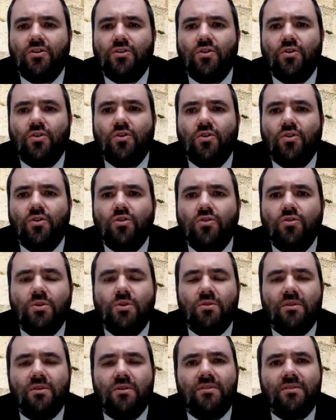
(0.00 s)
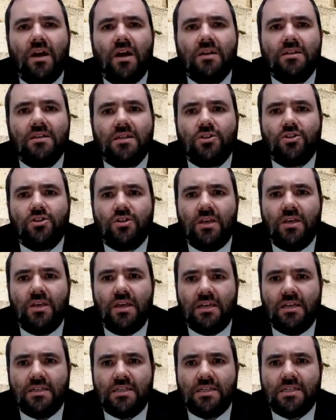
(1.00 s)
to whom you have done such
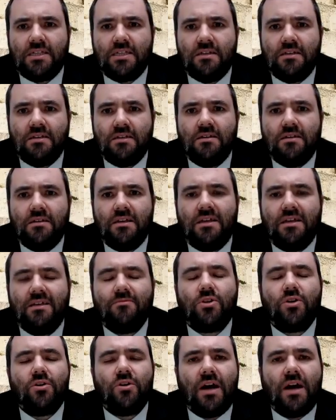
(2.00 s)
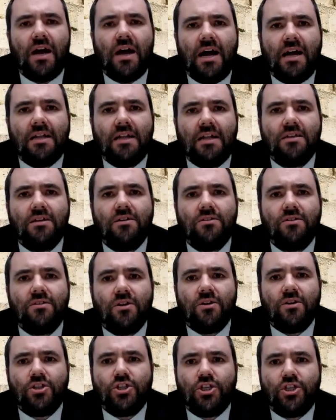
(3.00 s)
things. In tochalna
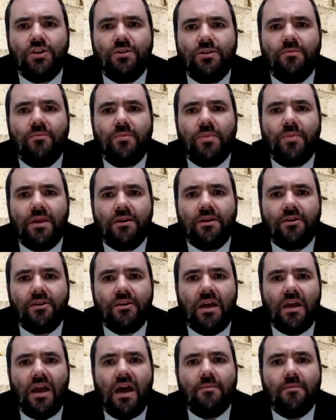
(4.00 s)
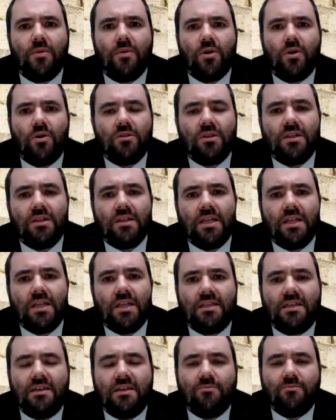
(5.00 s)
nashim piryam
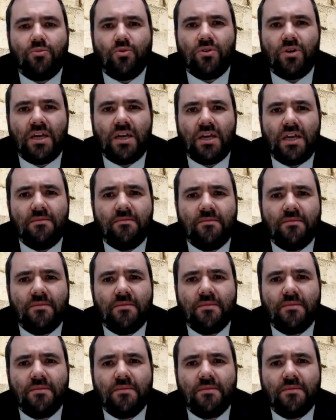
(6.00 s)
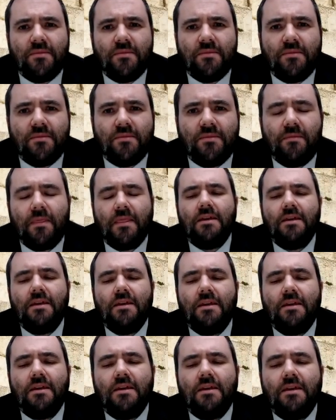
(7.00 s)
olalei tipuchim.
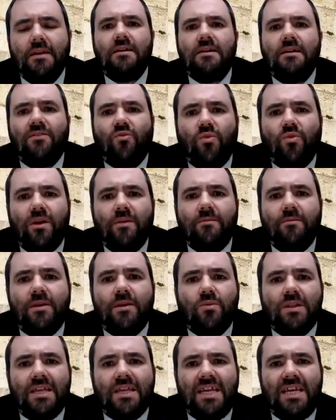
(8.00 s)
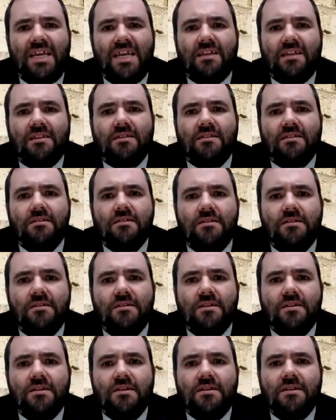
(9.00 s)
If women will eat
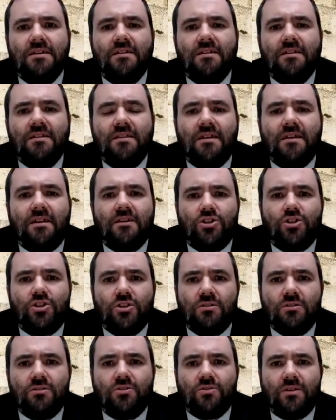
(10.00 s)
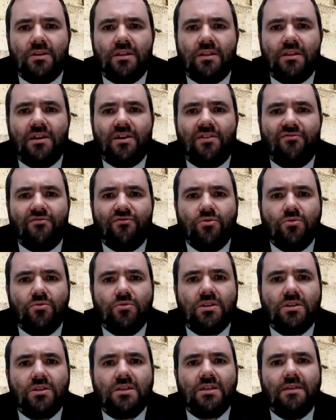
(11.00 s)
their children, their
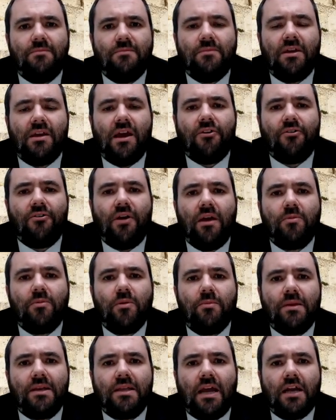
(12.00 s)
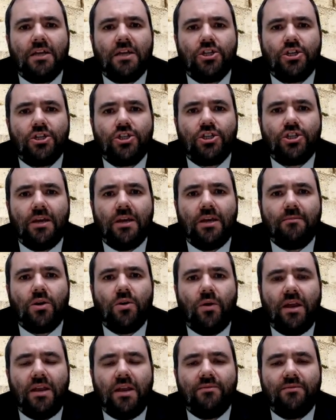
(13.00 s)
fruits, im yiharei b'mikdash Hashem
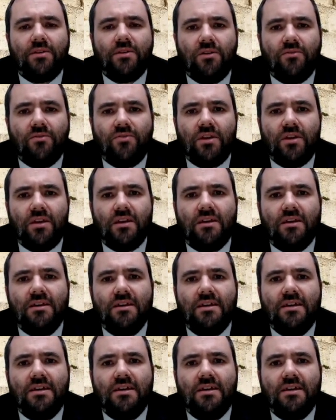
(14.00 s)
kohen v'navi.